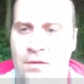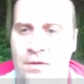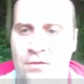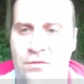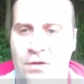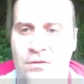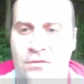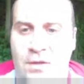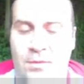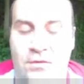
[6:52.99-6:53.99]
This long
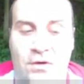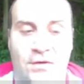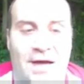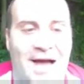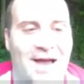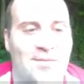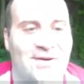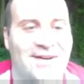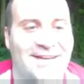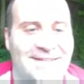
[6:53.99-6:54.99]
sleep is called
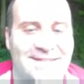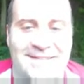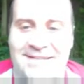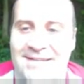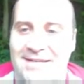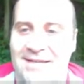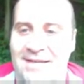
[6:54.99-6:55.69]
hibernation.